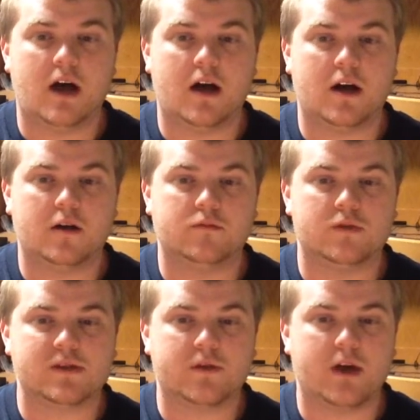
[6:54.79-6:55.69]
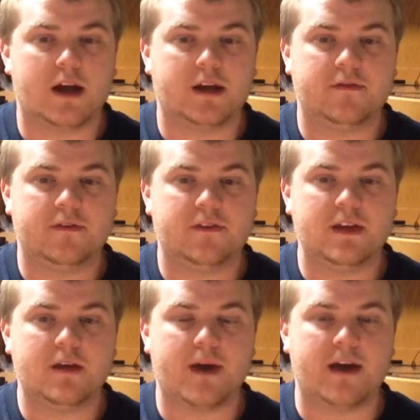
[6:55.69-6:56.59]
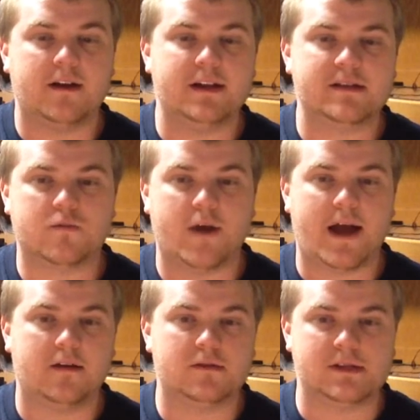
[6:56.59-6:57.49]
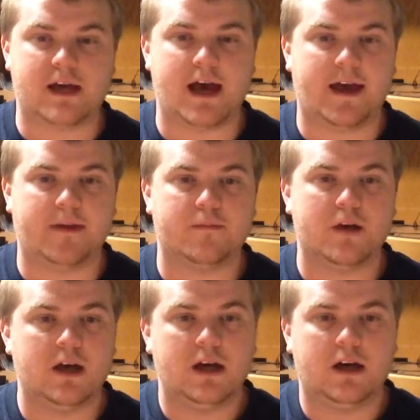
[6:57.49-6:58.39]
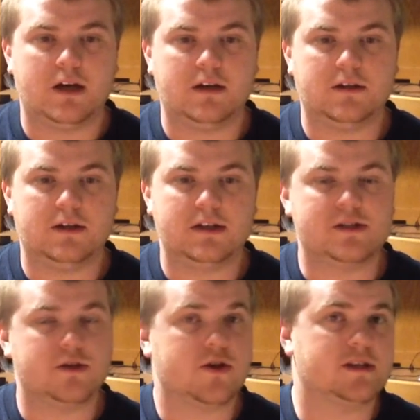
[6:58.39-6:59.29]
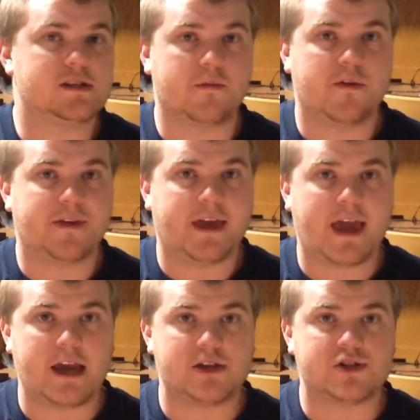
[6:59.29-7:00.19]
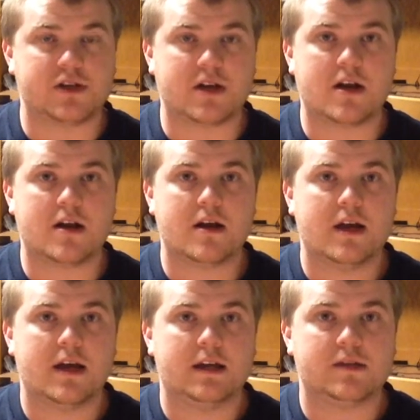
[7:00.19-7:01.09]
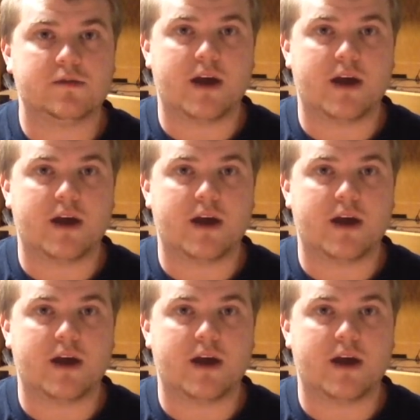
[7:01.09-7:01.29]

what's going on. If you think about it, it's around the time, it's during summer vacation, it's